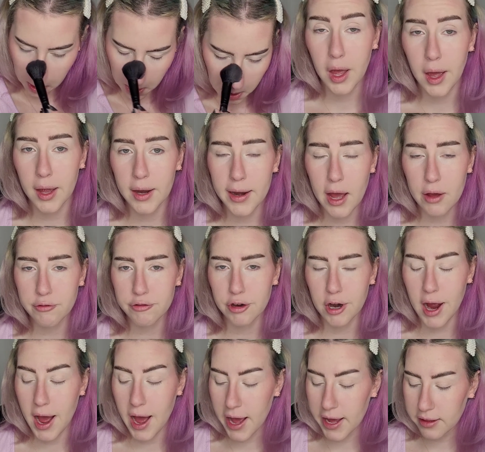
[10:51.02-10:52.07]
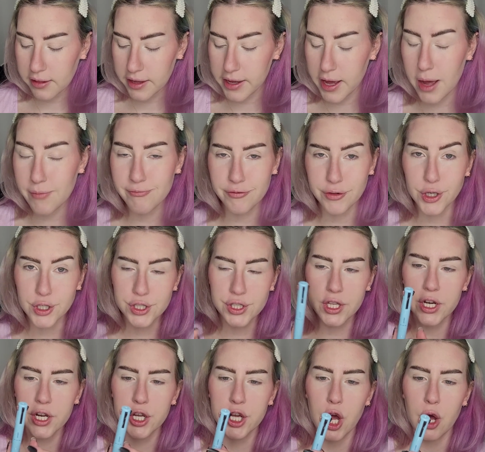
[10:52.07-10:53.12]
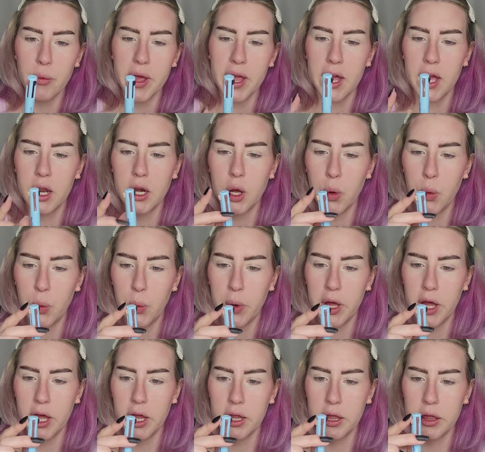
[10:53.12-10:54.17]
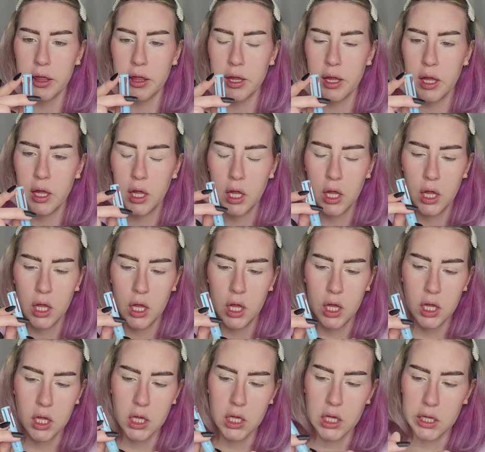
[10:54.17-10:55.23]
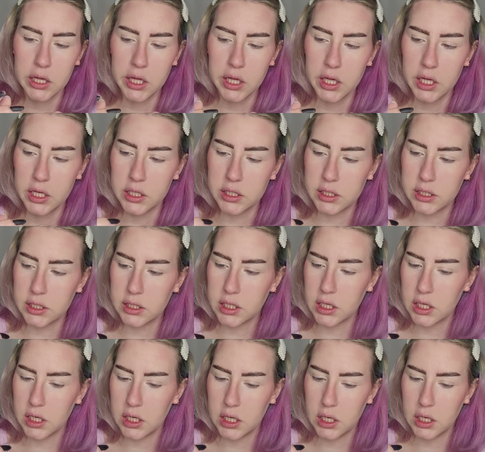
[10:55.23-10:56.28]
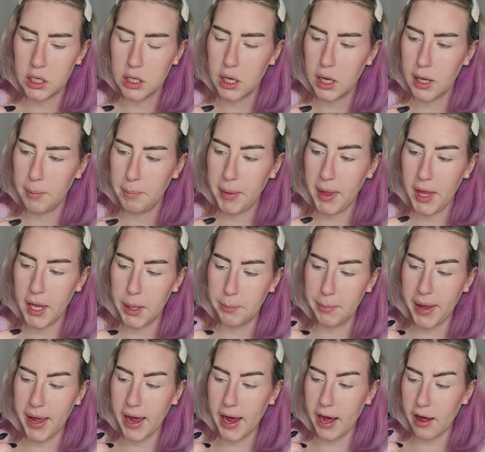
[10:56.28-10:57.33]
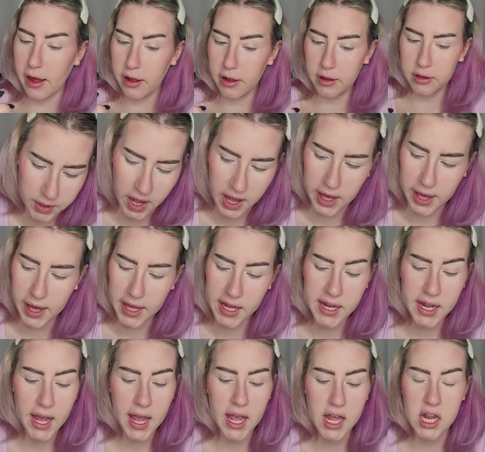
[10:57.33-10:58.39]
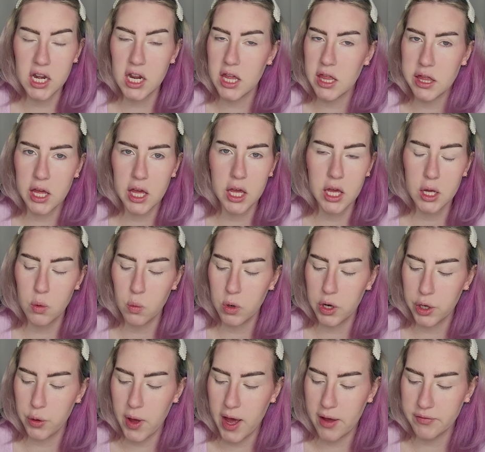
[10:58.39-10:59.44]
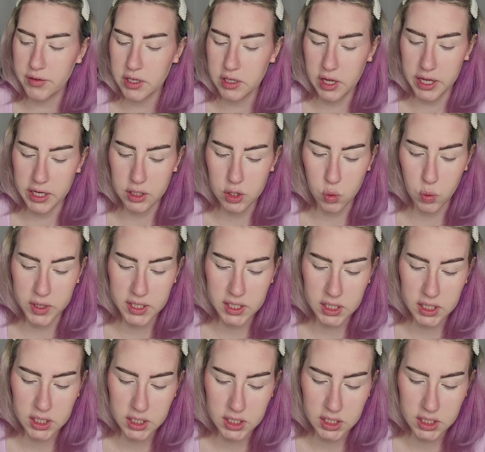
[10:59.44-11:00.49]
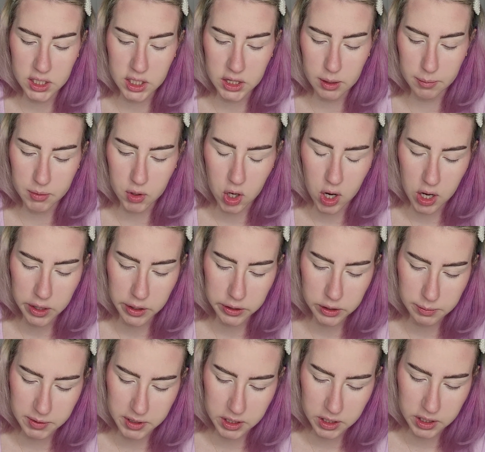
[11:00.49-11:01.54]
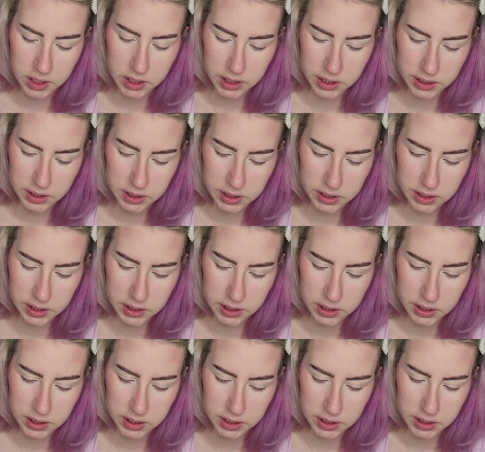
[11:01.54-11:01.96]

And now for highlight, I'm first gonna go in with this Pen Pal. I hate anything where you have to like twist it to get the product because